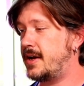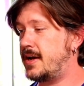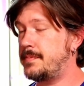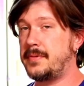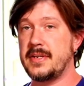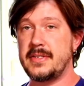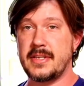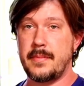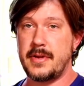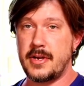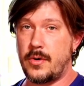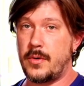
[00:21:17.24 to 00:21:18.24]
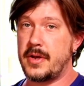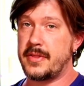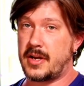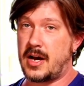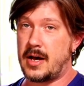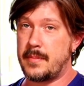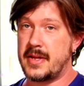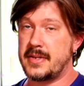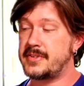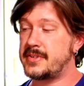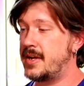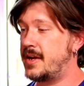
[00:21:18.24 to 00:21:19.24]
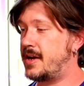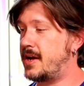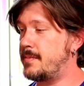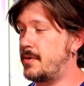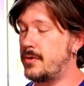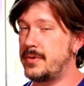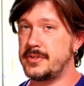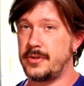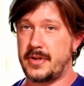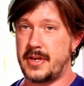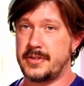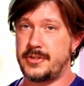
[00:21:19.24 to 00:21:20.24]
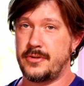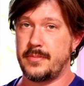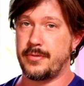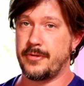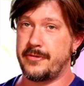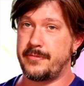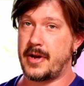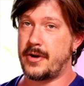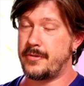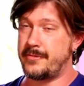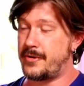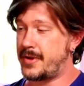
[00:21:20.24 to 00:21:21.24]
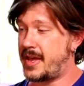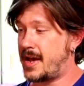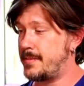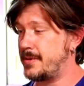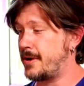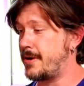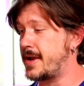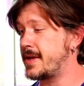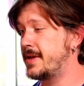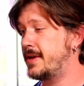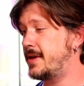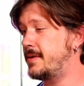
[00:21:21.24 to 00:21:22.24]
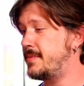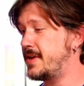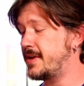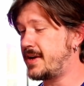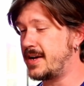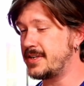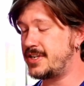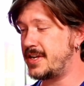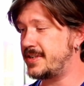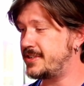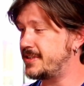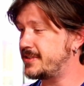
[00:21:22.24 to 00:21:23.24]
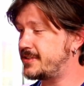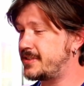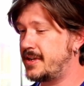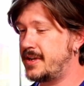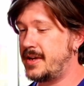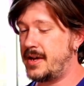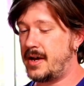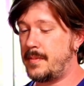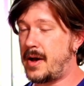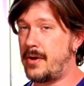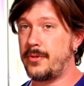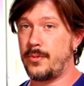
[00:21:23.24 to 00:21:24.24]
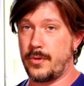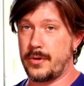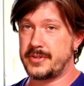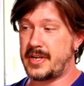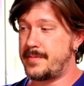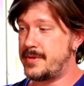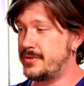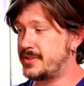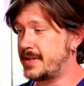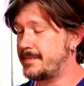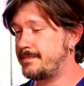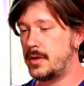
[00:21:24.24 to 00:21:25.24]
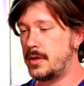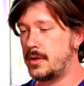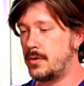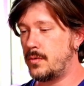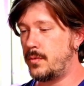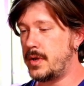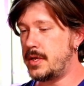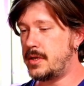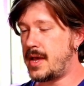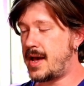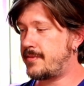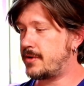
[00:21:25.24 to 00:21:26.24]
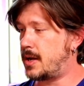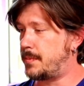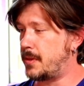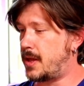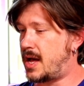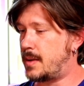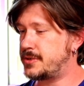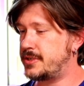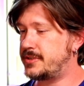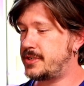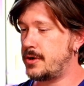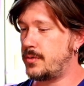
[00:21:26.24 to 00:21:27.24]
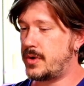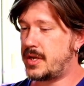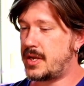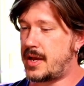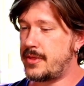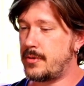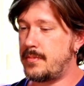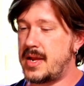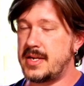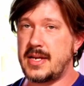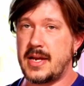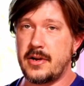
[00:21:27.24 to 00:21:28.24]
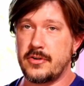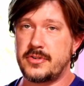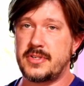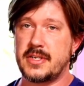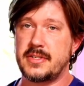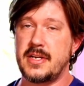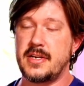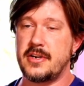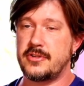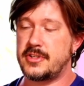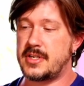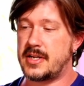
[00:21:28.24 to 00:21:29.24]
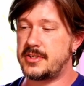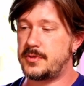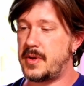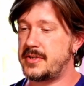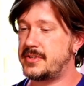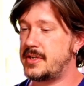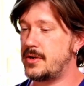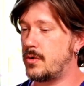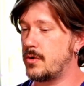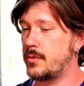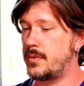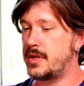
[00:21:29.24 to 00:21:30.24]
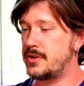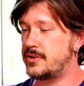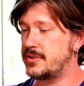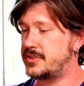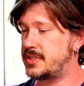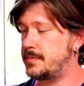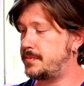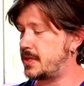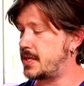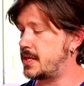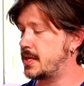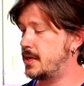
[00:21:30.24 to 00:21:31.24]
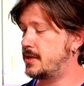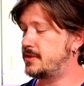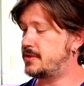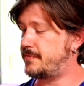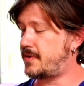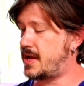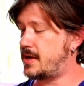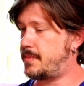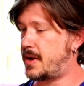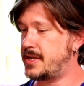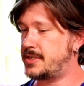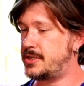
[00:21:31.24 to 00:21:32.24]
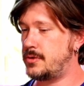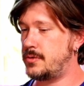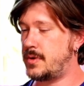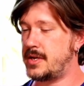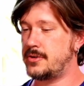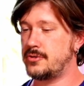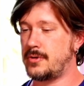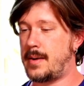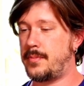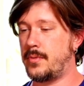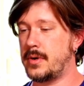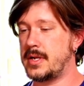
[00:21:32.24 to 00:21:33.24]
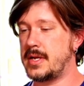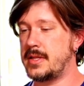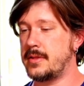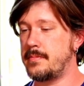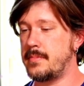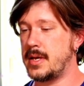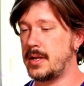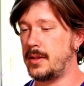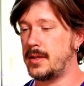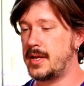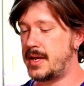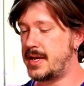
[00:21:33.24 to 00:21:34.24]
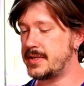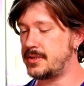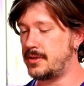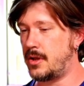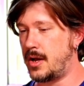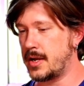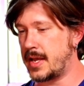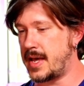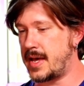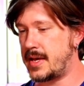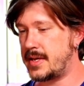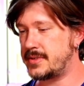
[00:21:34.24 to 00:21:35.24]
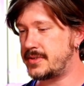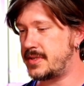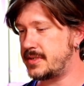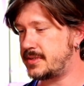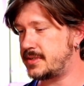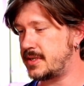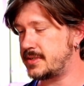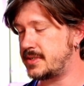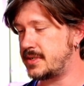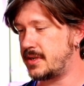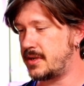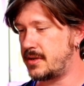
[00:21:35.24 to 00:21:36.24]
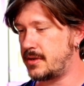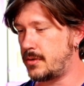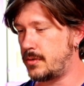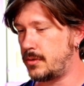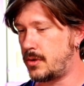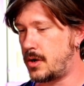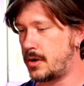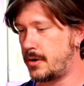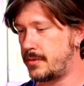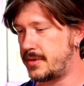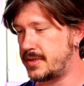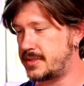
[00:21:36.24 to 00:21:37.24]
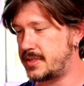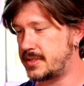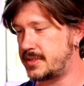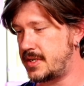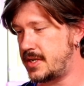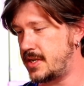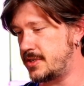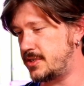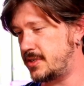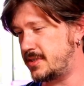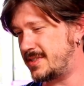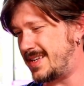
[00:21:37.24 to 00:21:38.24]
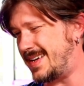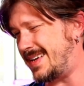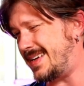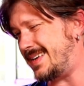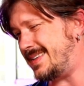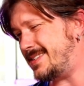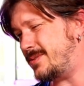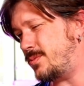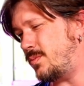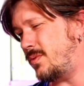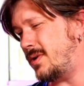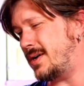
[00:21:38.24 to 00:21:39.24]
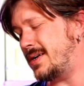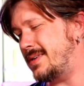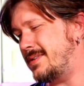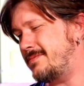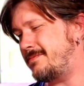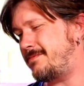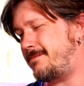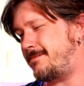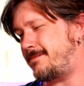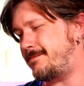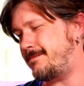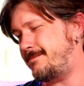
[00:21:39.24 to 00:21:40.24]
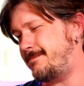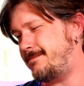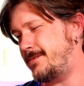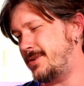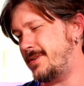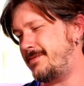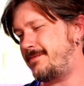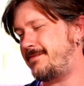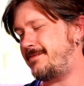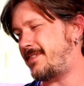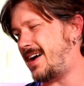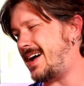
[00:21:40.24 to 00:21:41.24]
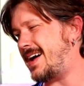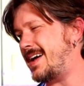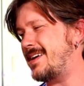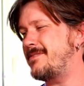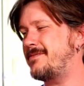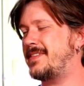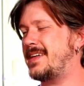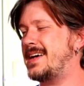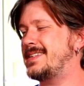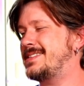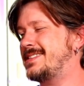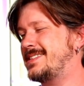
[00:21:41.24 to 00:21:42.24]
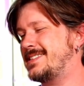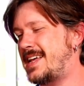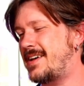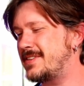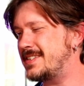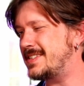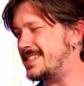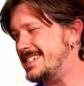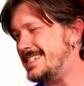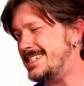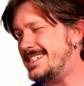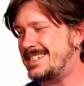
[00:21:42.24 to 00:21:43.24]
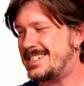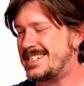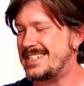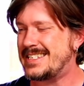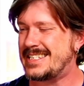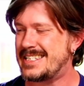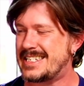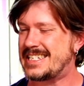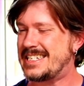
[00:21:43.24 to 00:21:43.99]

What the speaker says: please let me know in the comments. I'm always looking to improve my own vocabulary and being conscientious about the words I'm using. We have a couple options here. We could either maintain our 16-inch stud spacing, or we could just simply divide by 2 and drop one in the middle. As long as this doesn't go longer than 16 inches, 1 foot 5, that's 17 inches.